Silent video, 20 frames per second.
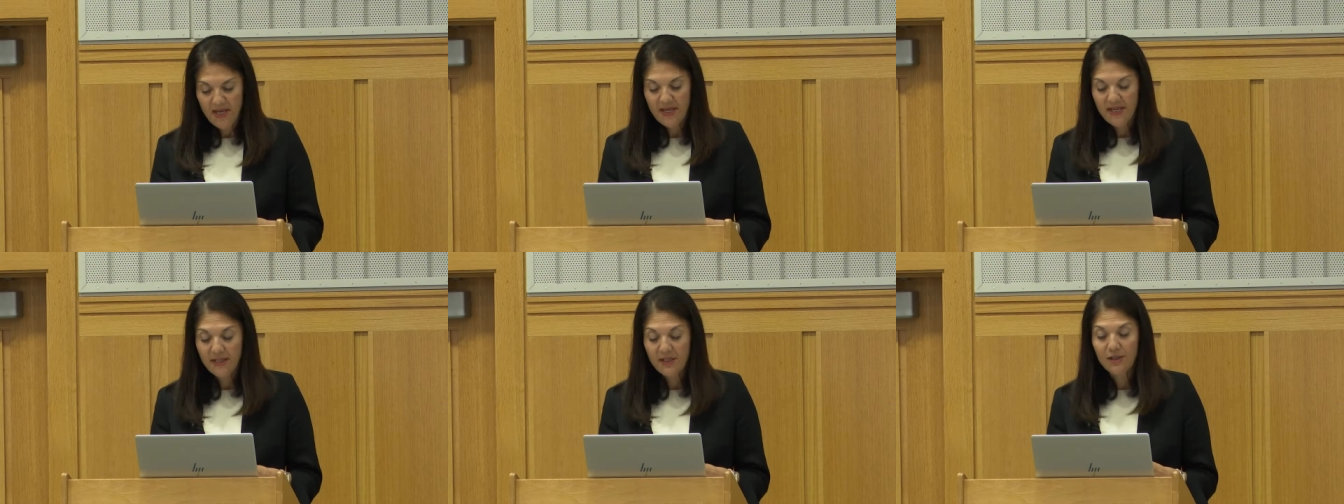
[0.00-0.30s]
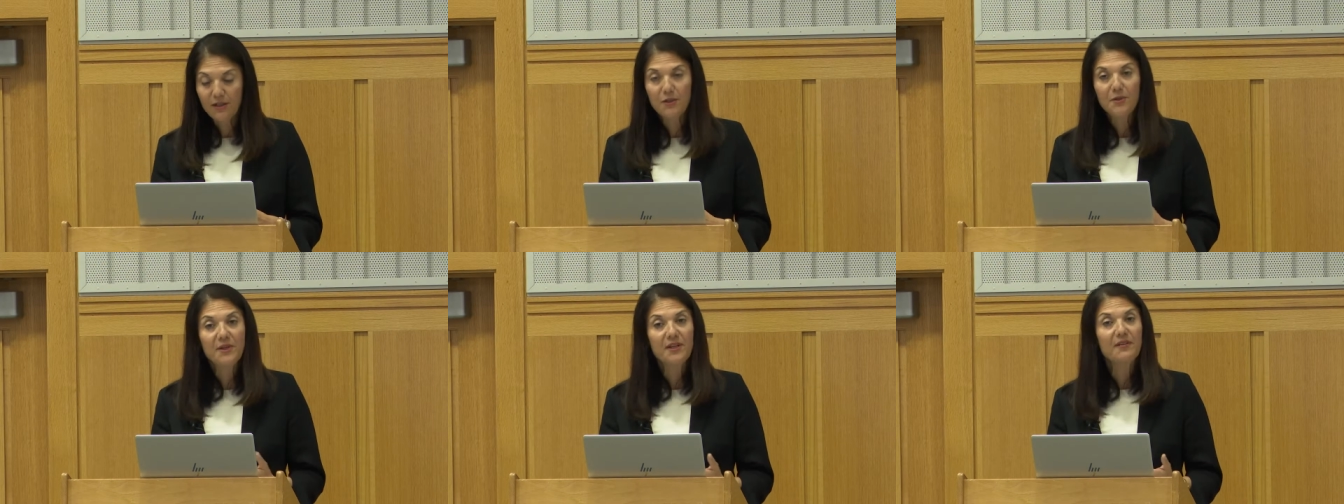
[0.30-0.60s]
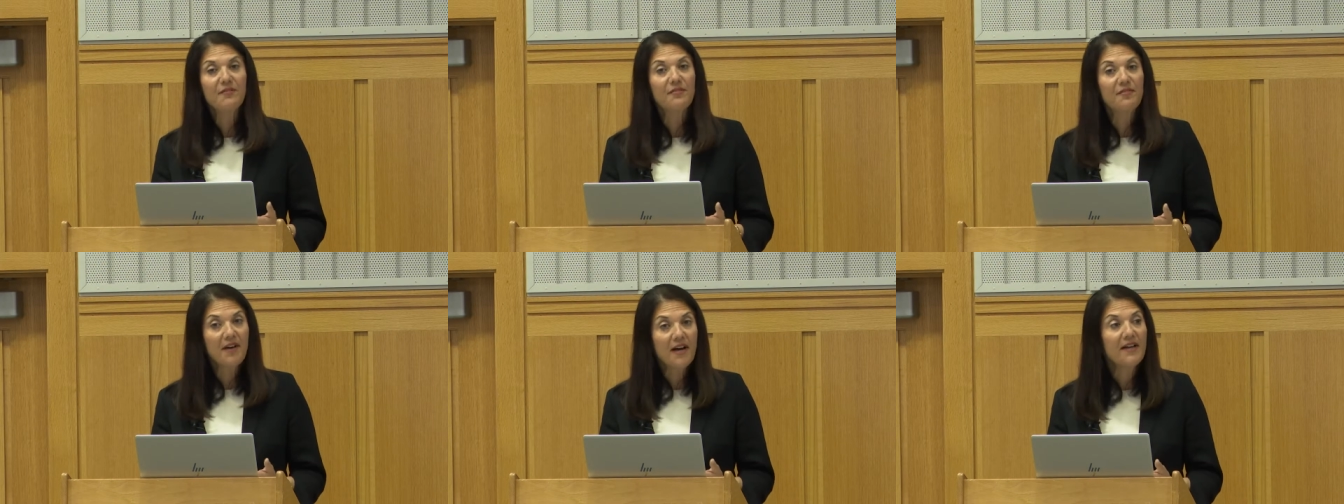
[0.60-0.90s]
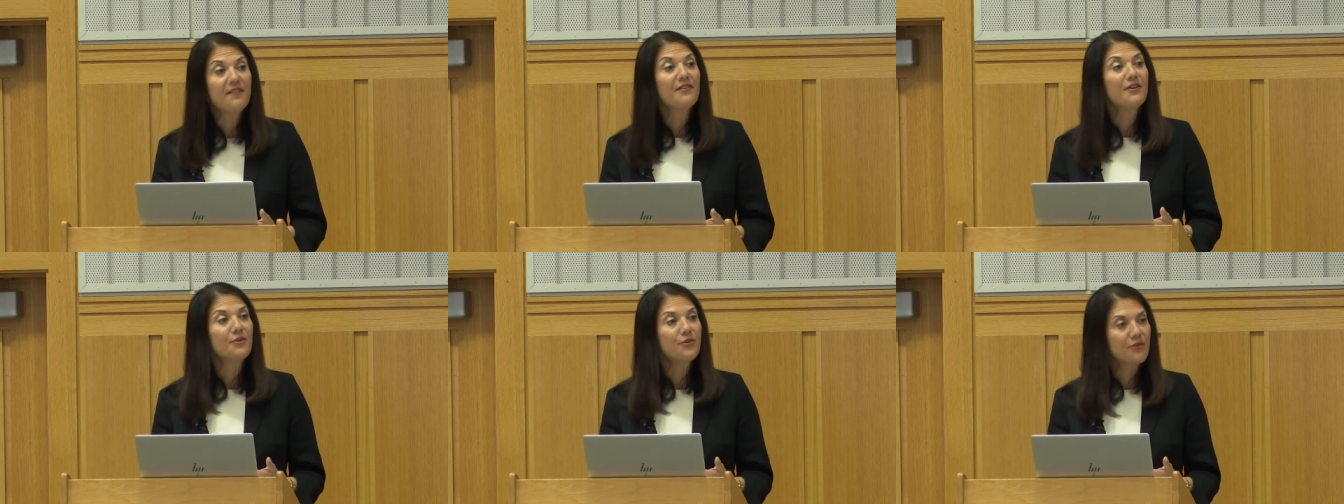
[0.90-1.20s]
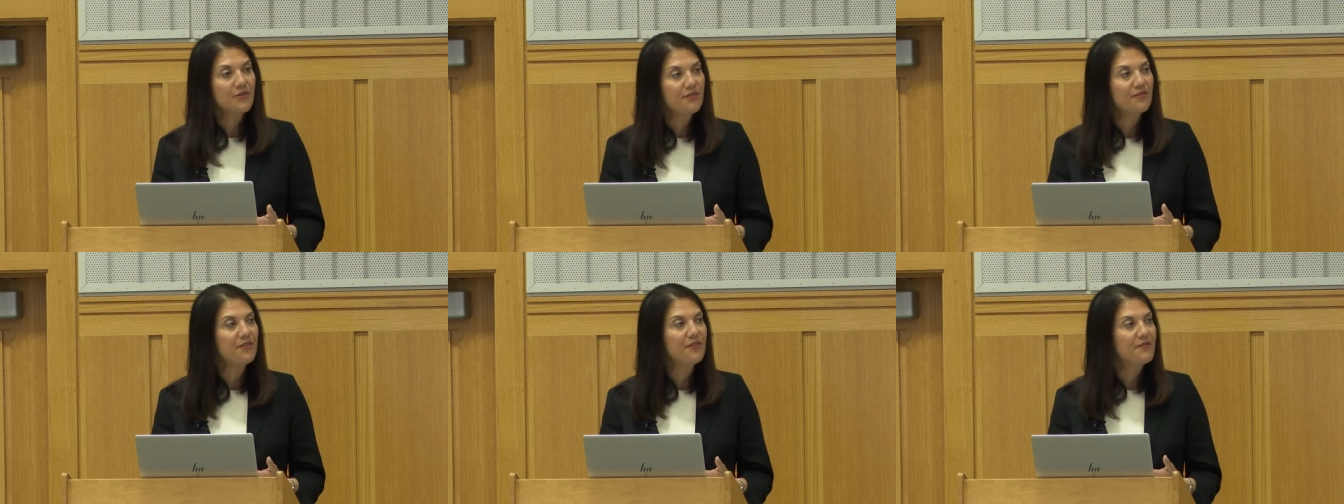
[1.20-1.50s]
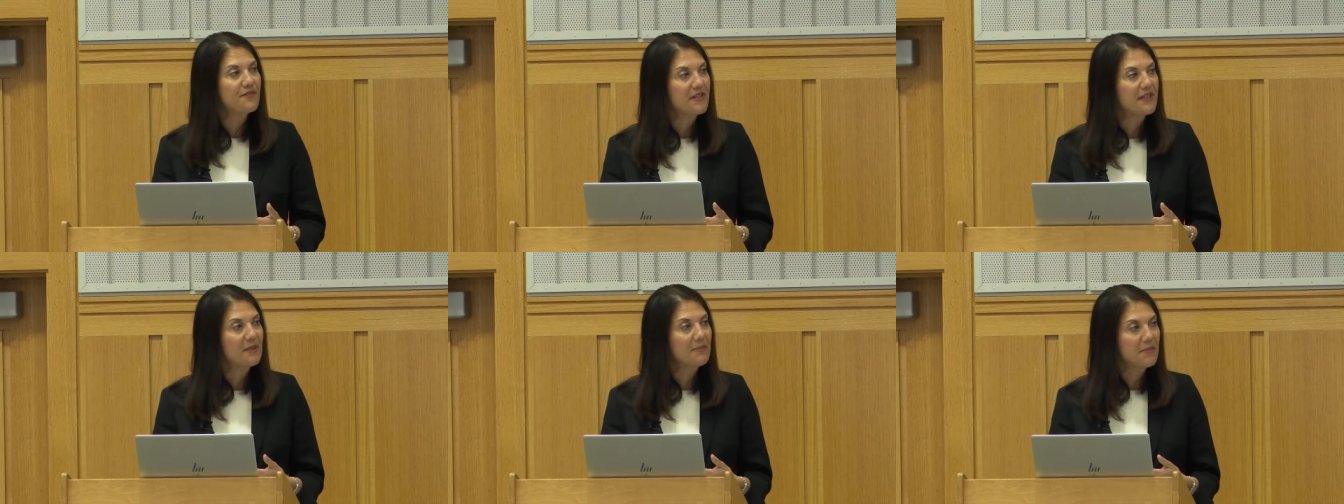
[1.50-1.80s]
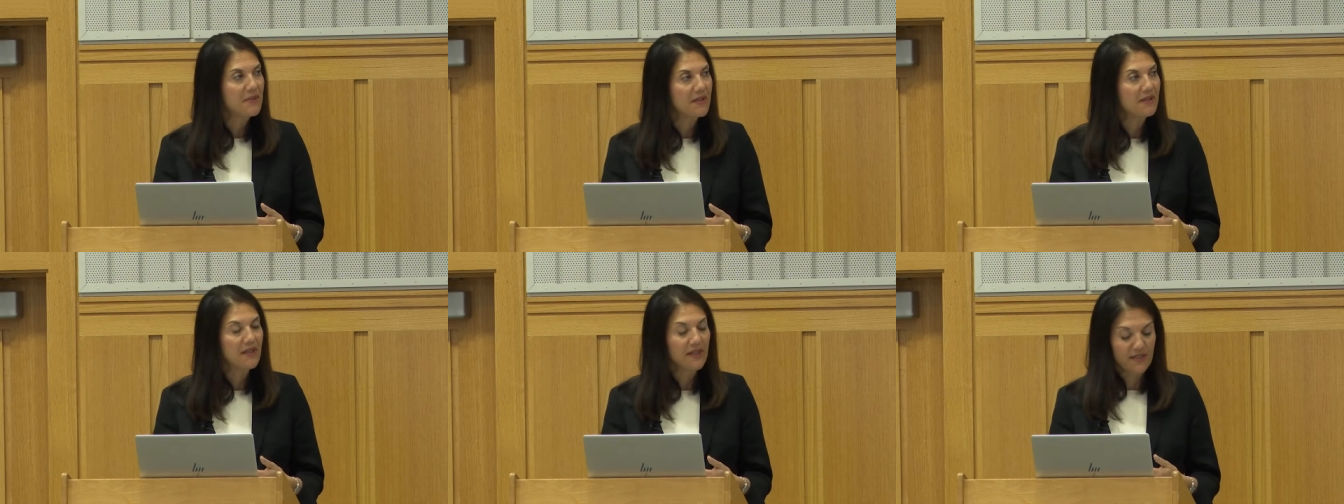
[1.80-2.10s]
including 515
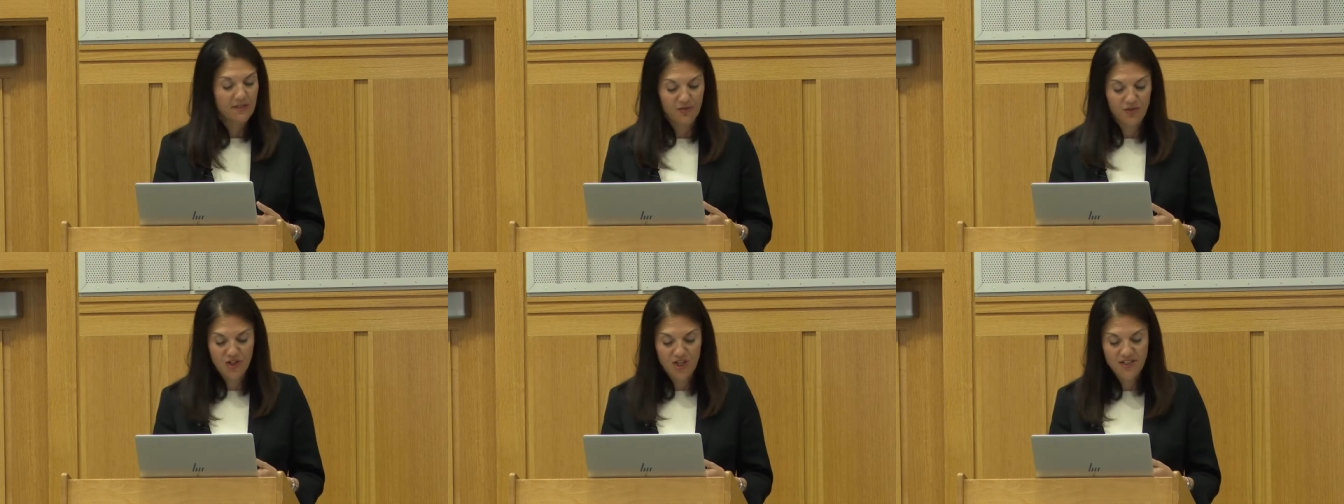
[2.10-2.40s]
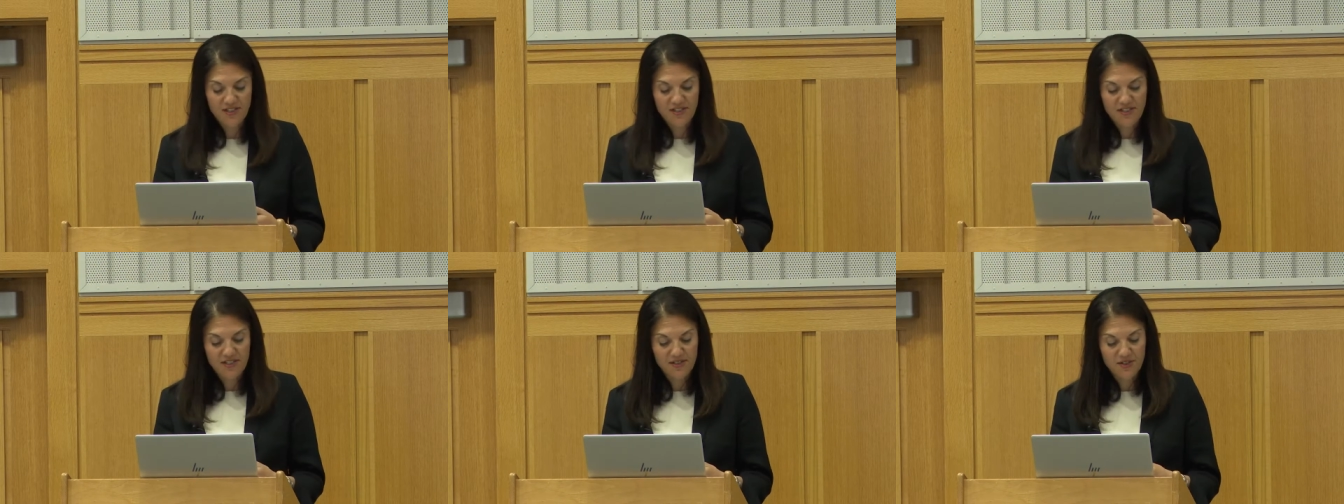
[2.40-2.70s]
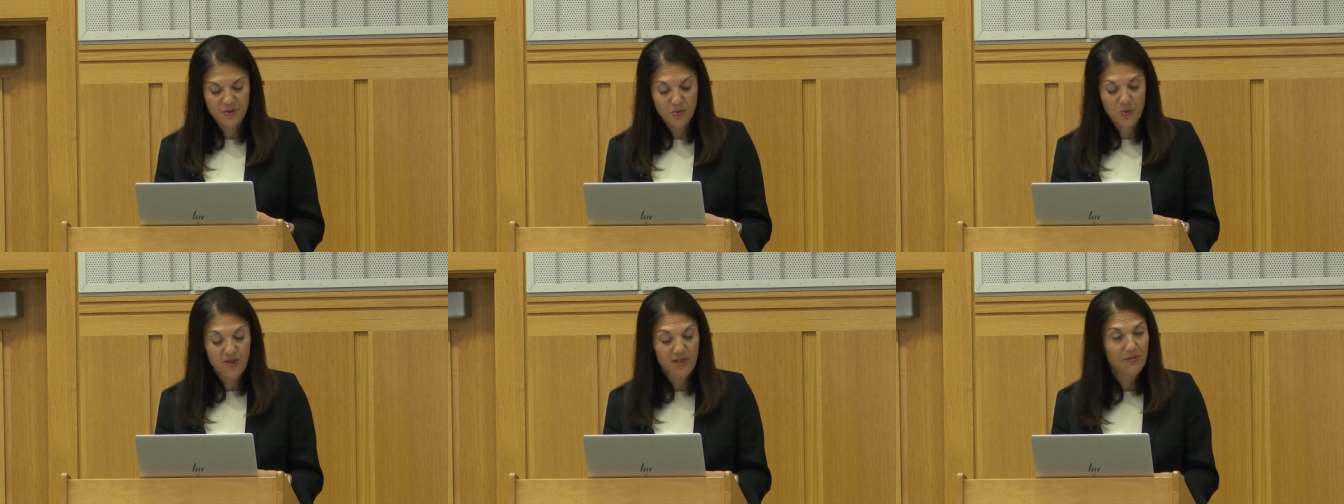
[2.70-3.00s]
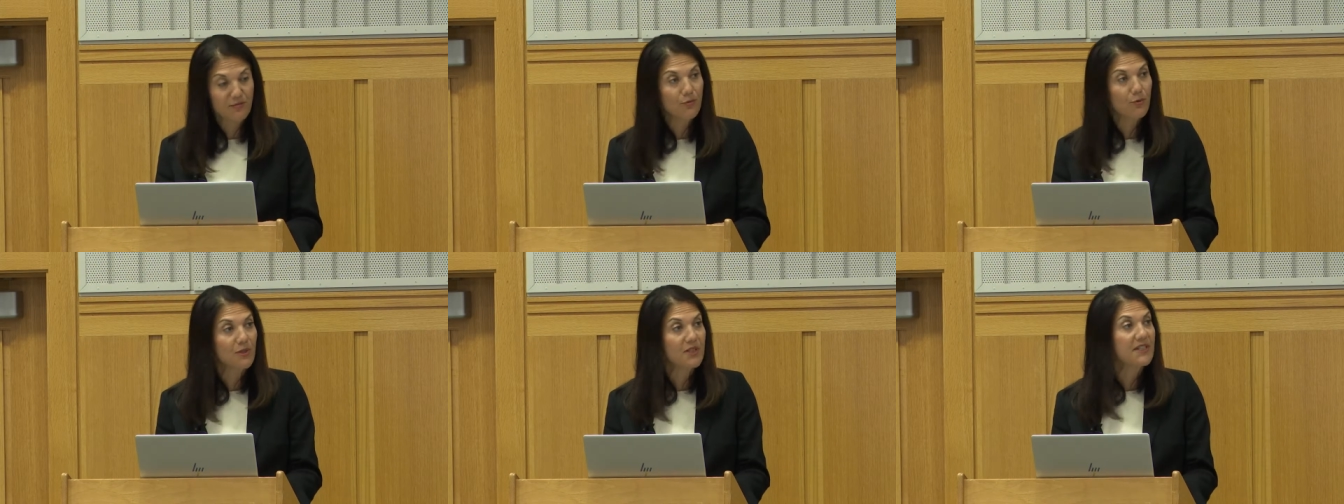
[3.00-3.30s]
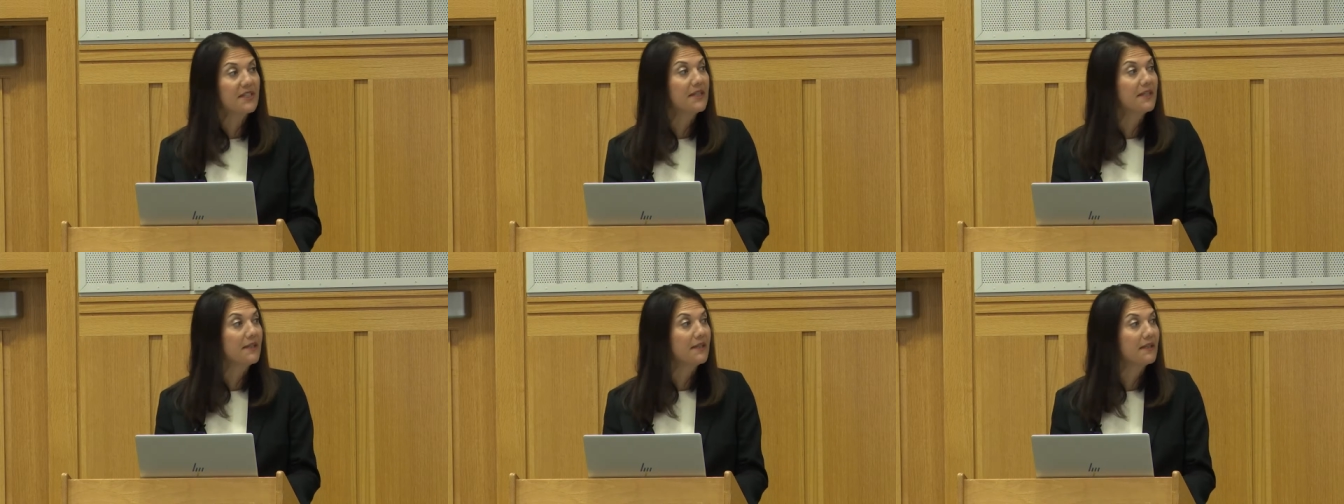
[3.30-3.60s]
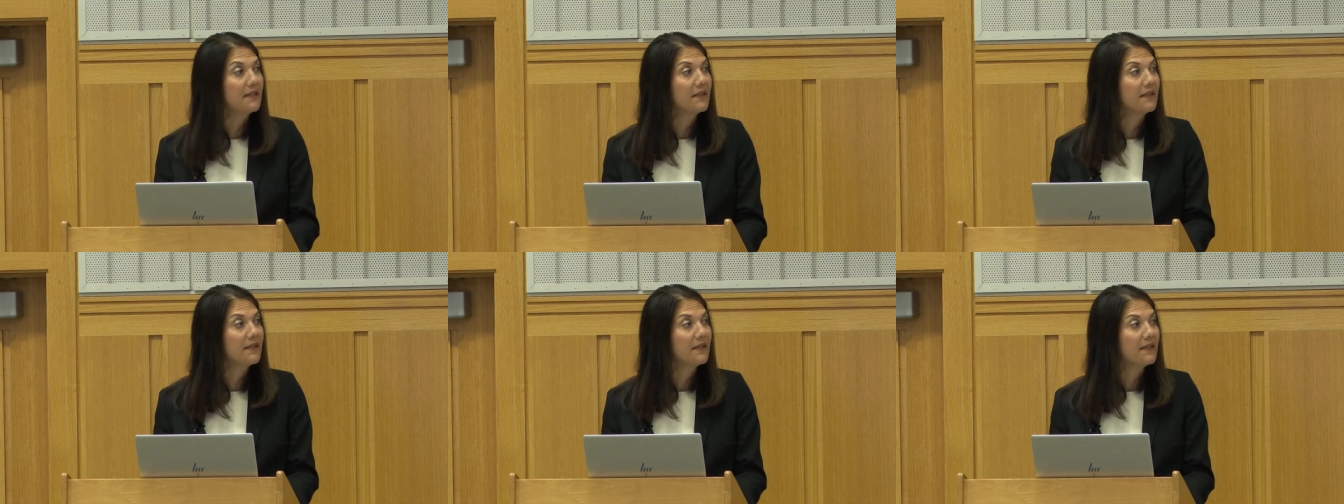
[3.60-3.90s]
million just since 2014.